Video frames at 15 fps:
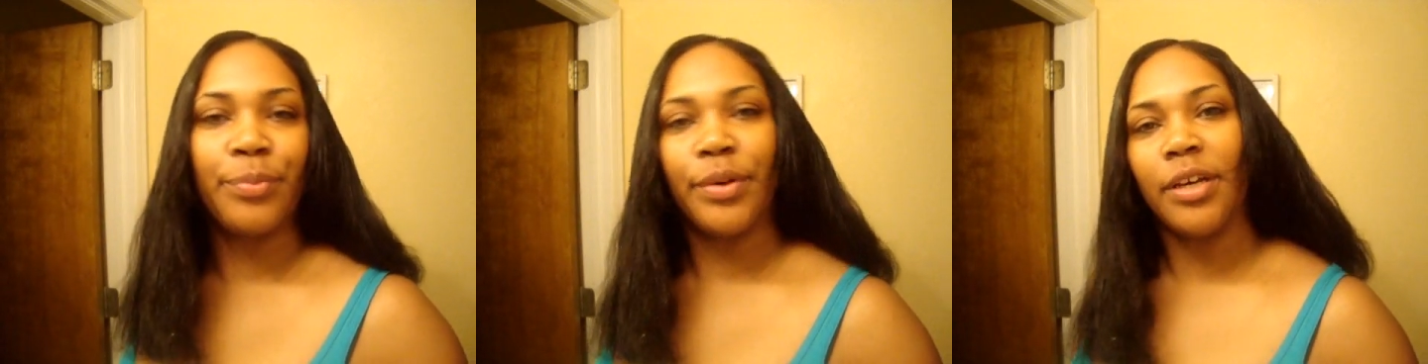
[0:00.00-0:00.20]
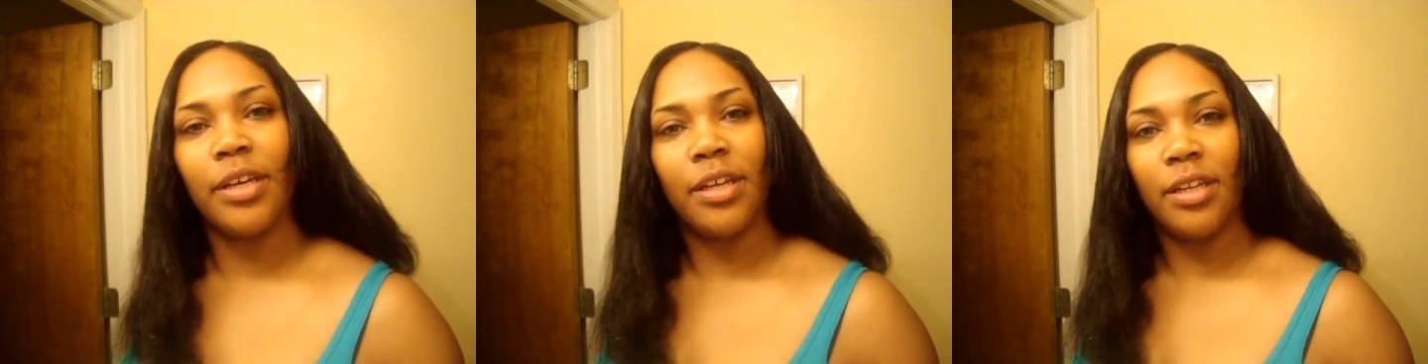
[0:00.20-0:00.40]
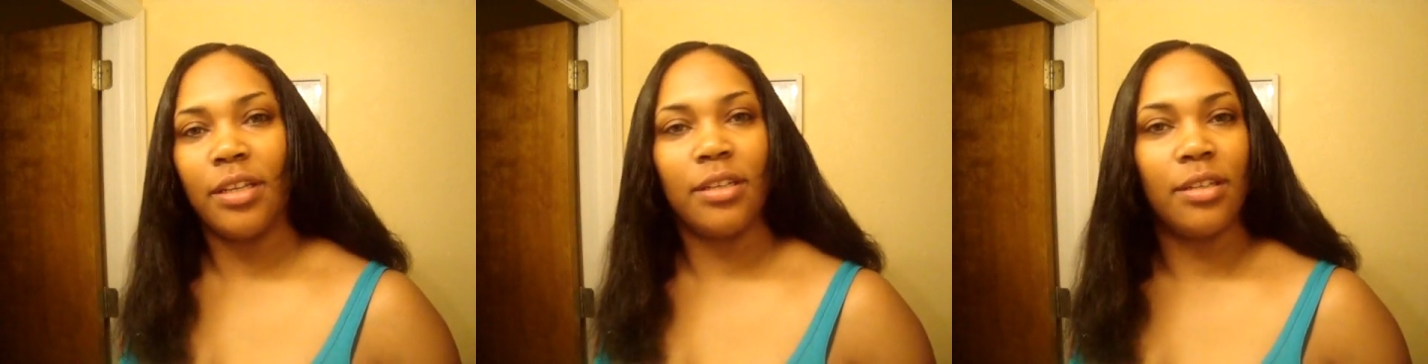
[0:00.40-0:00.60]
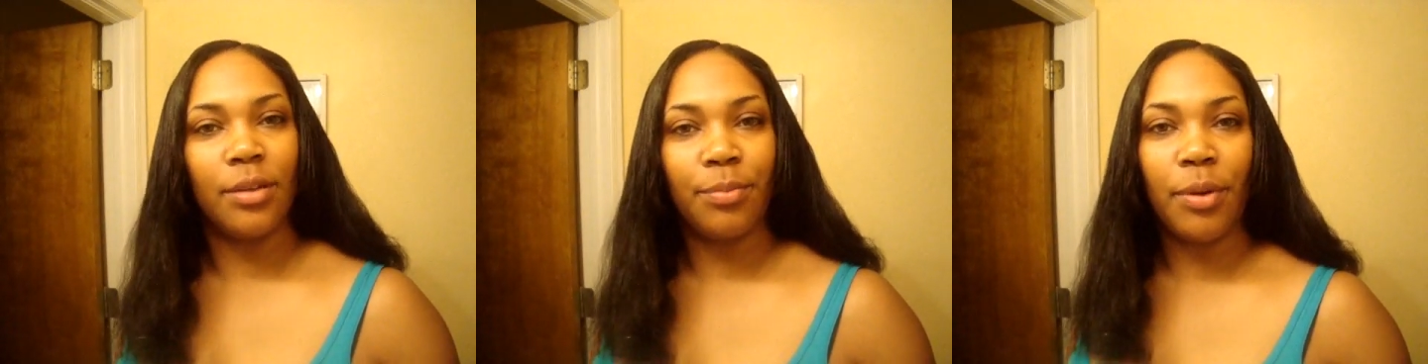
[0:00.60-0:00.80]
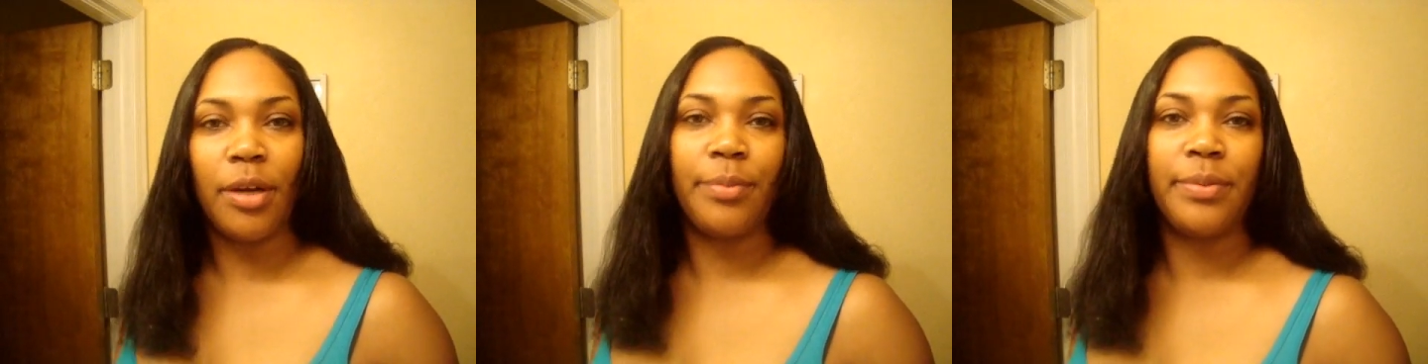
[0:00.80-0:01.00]
but the
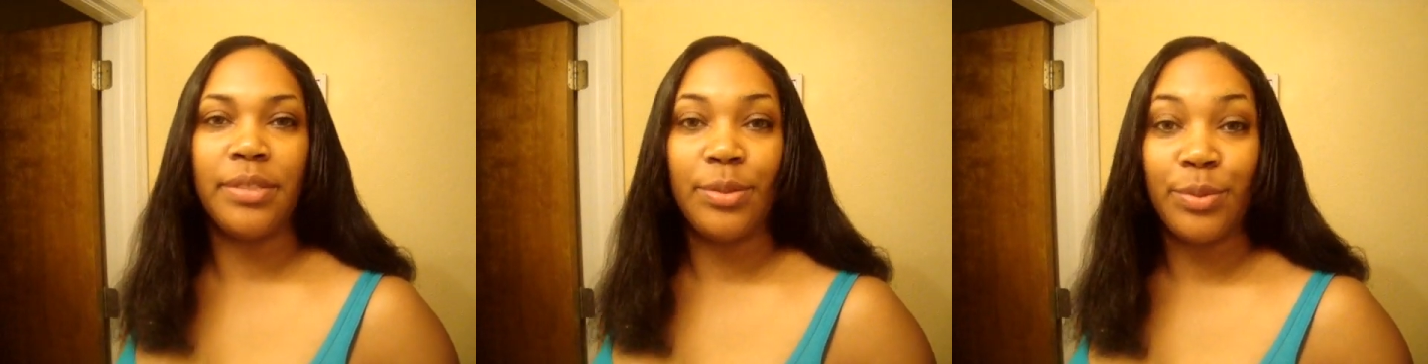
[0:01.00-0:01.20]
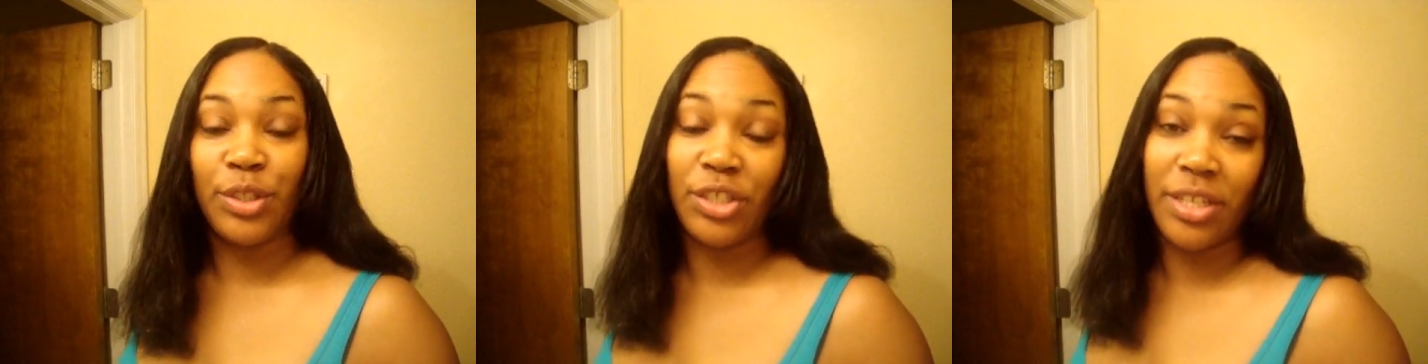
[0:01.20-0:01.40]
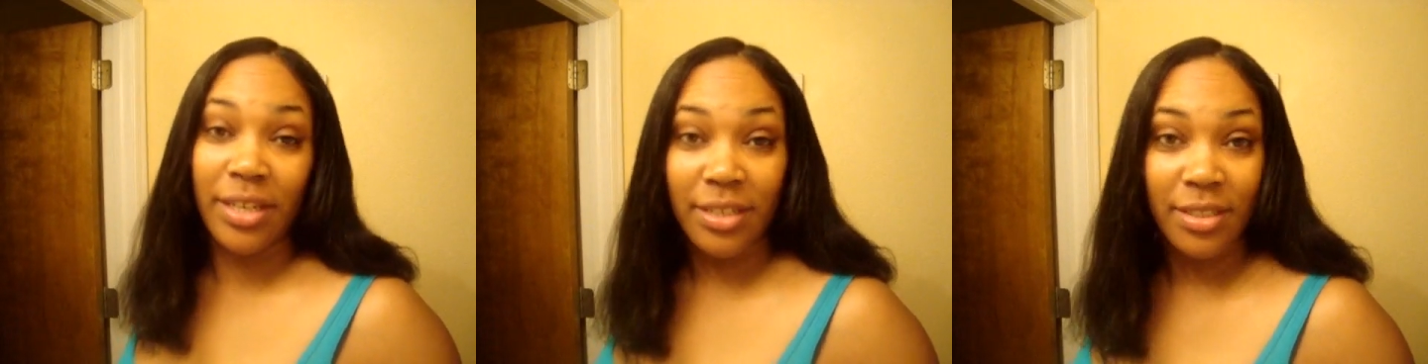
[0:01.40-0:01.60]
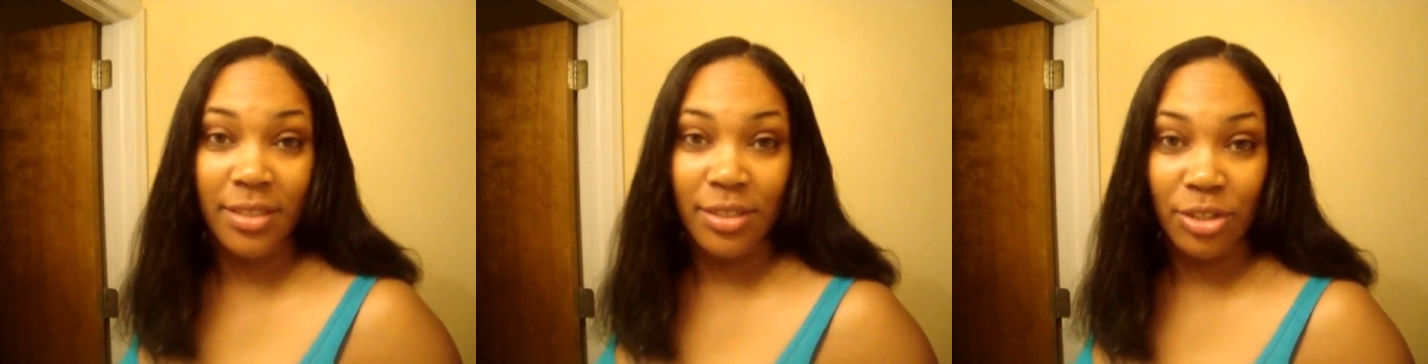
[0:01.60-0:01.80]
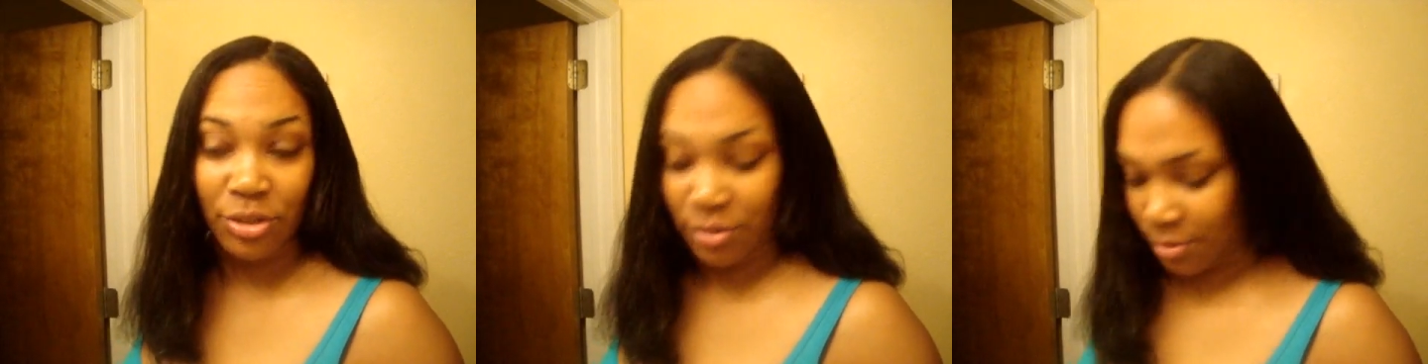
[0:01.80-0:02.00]
purpose was just
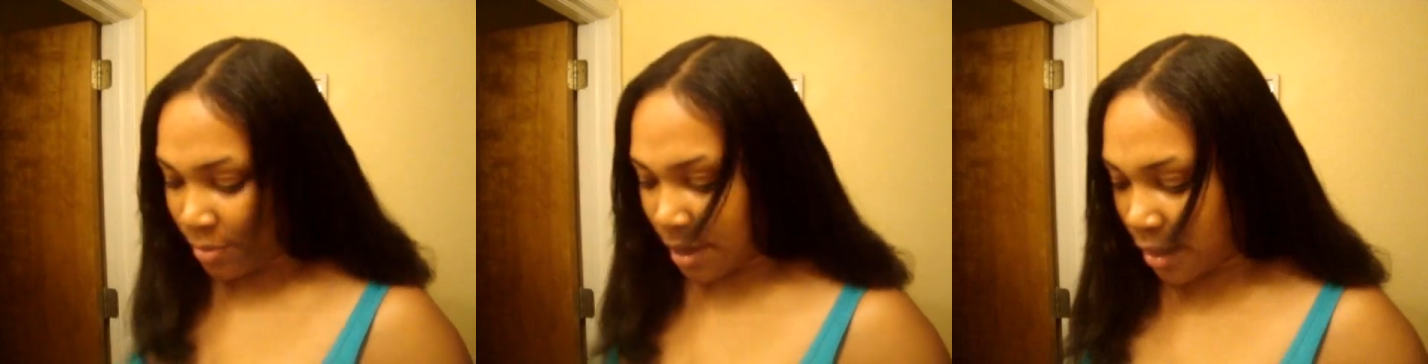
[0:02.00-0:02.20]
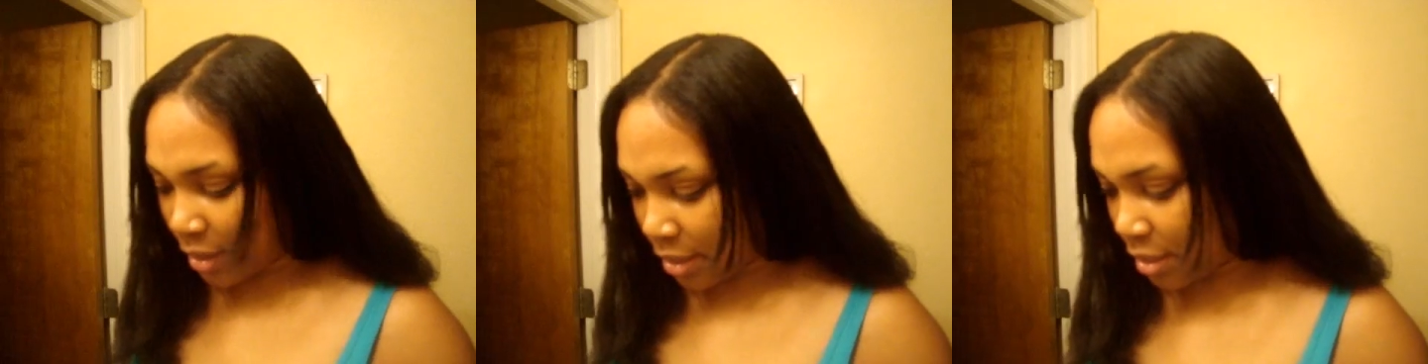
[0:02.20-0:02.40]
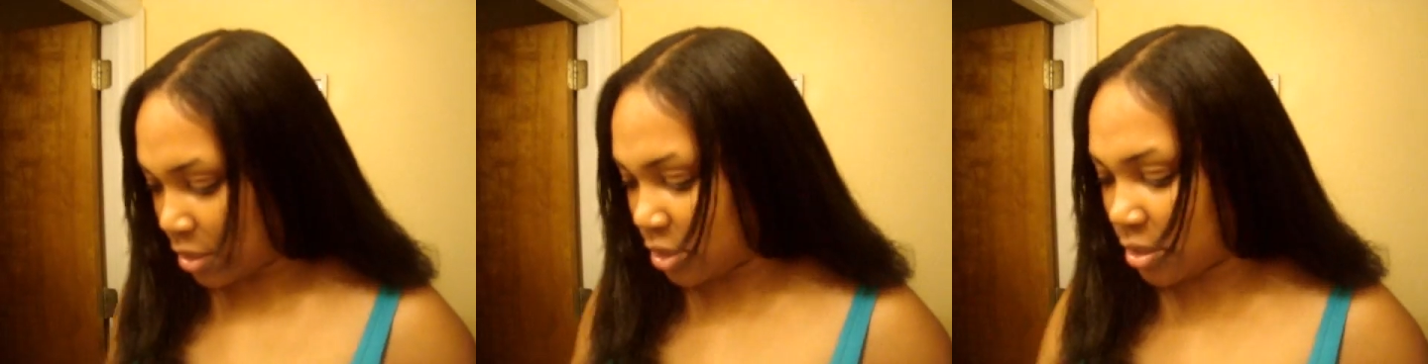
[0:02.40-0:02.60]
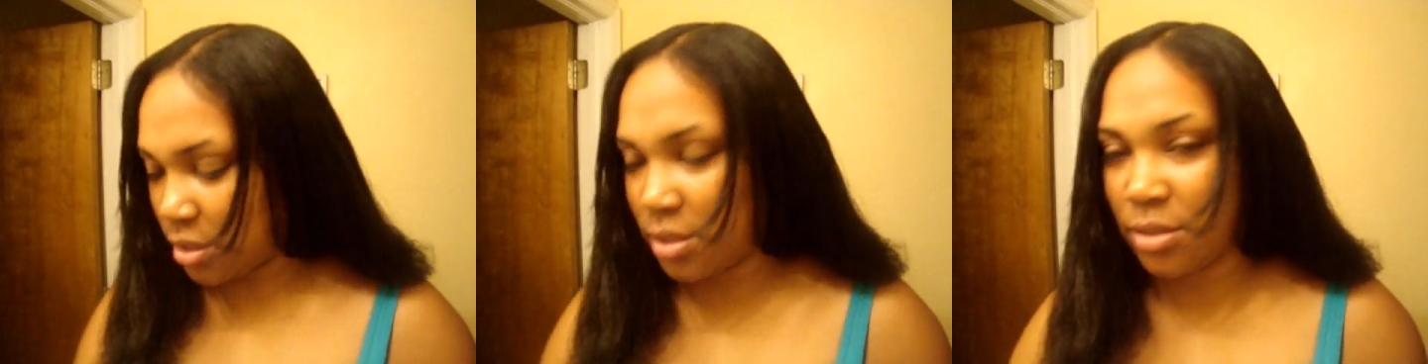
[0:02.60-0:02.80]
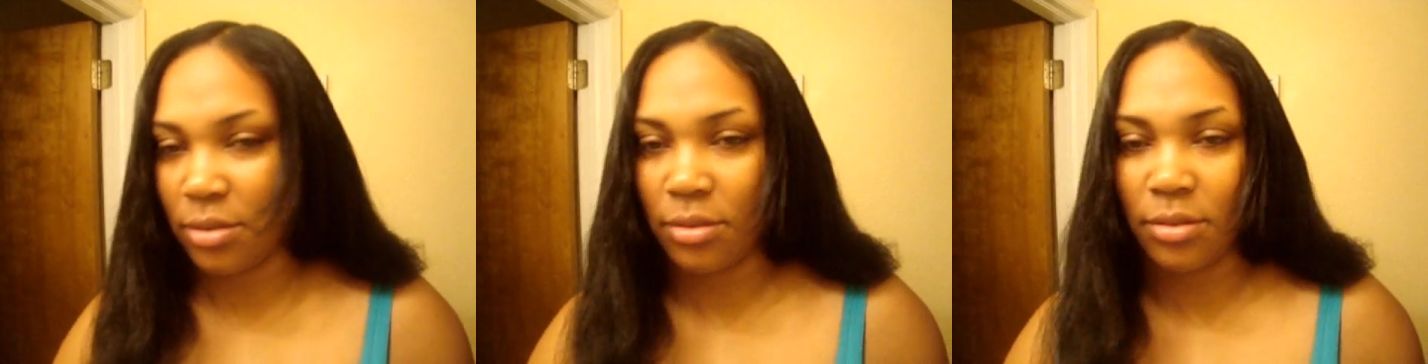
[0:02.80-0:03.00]
to trim my
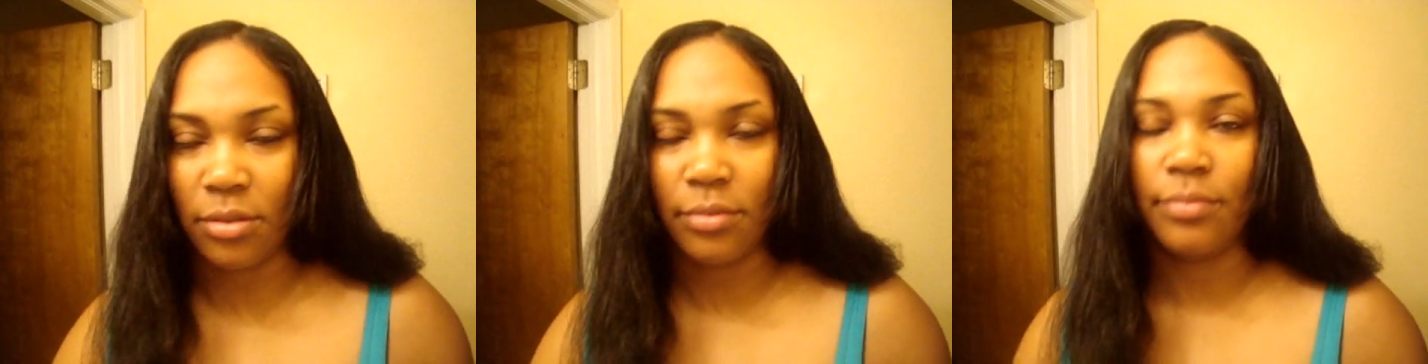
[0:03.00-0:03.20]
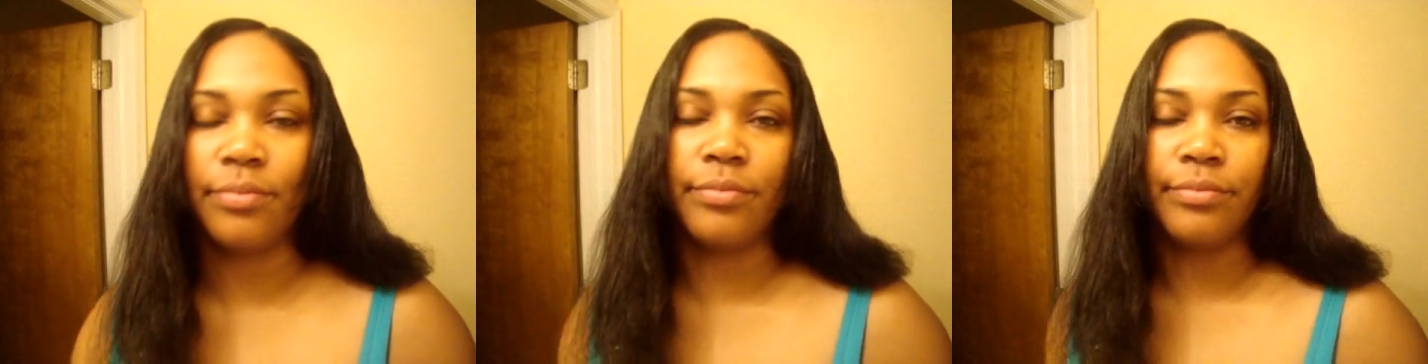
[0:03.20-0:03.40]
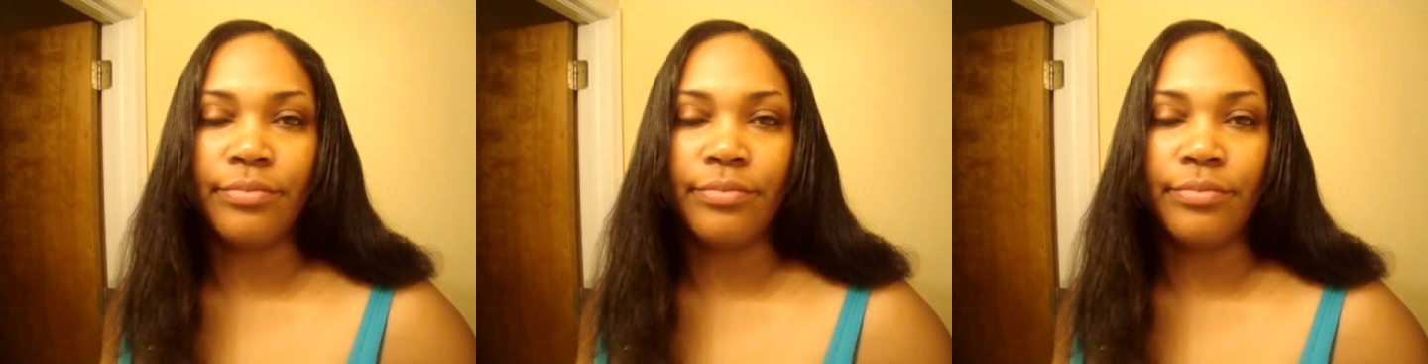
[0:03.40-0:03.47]
edges or